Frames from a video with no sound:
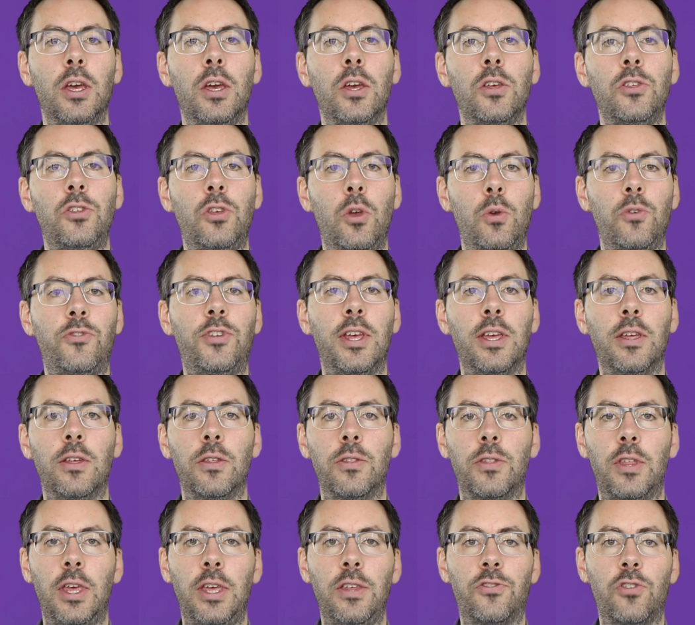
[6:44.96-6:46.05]
using
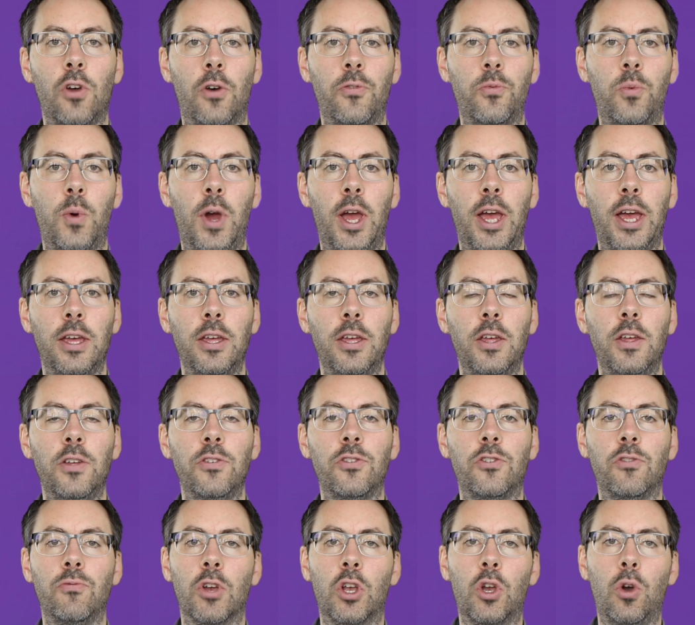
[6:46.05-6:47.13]
the software
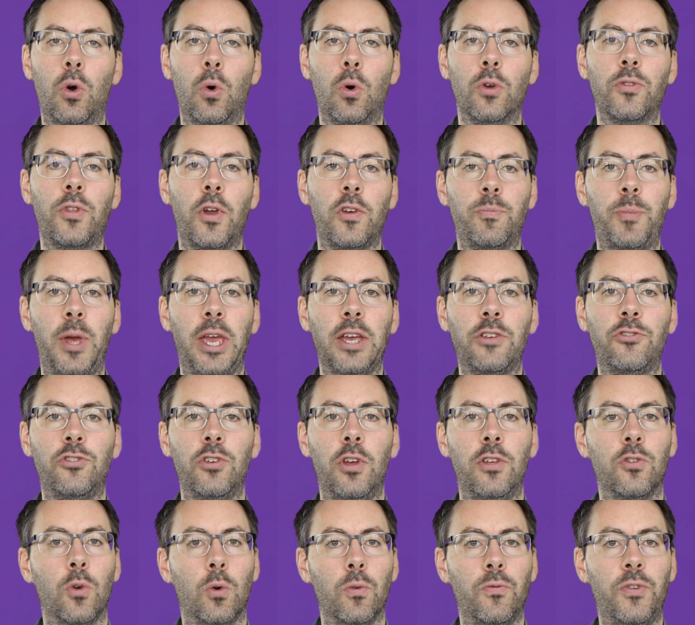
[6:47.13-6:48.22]
to record those
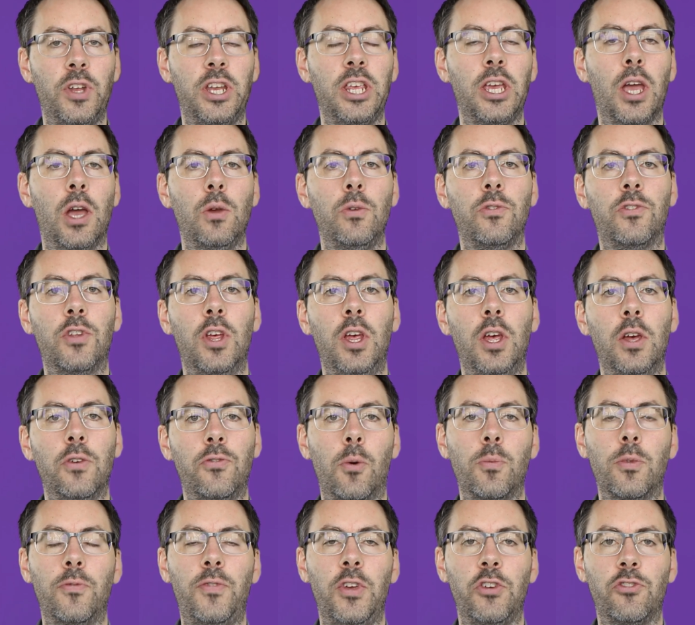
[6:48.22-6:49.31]
pictures or videos
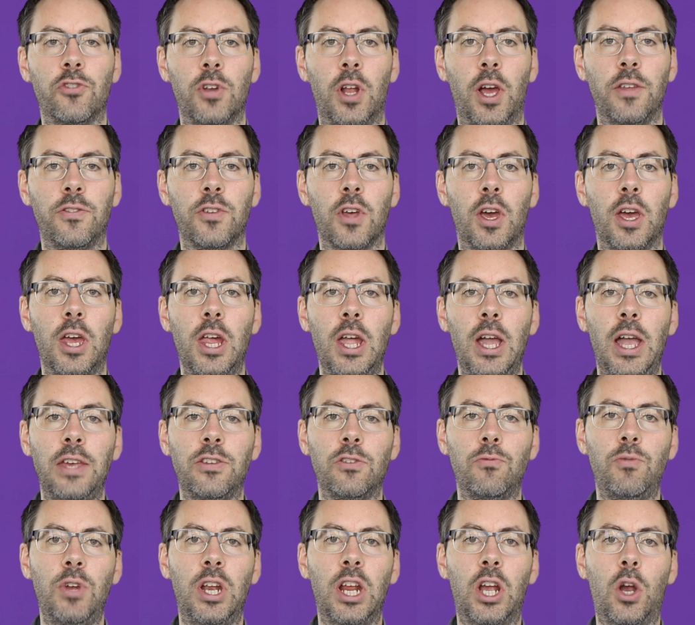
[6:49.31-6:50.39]
from the visualiser is a
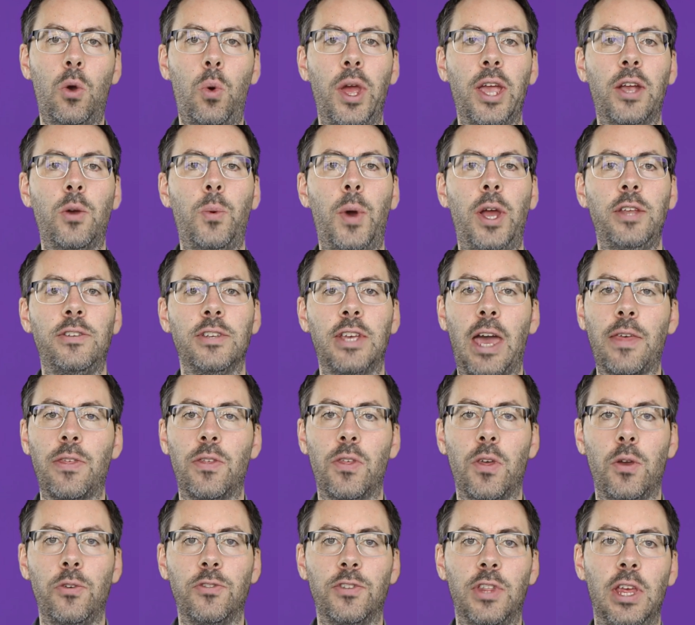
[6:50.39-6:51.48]
really quick way to gather
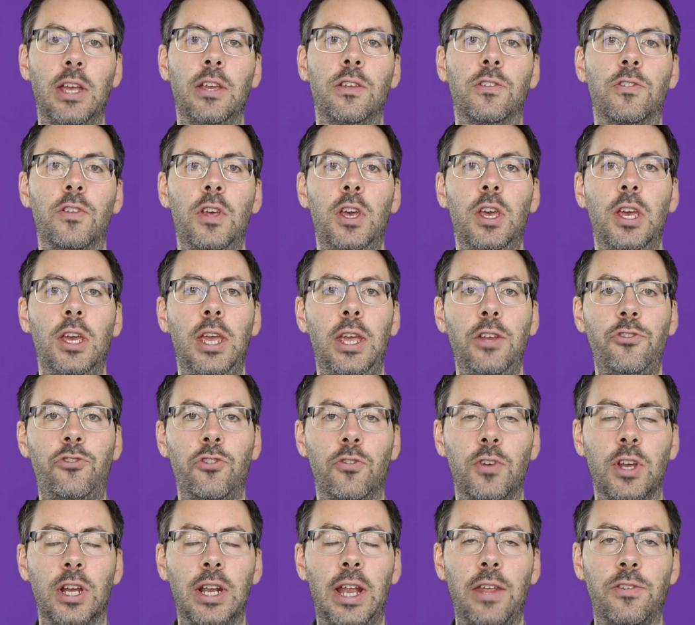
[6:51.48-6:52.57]
those things
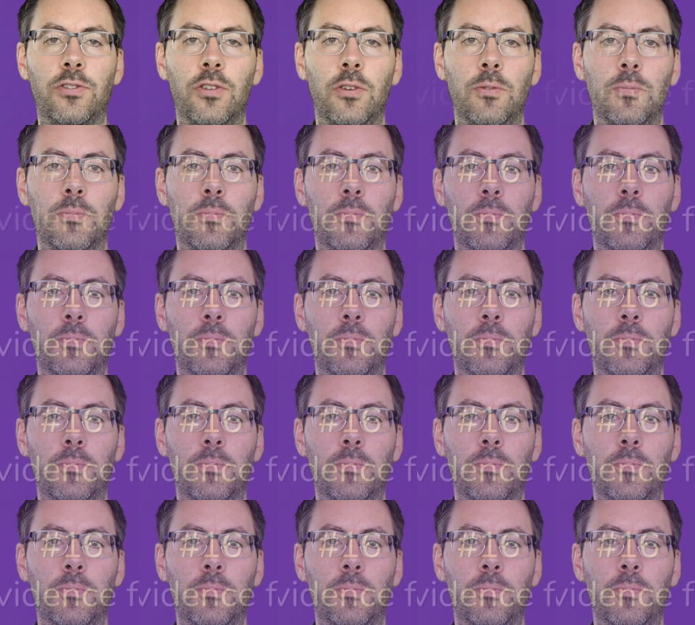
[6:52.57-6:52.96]
during a lesson.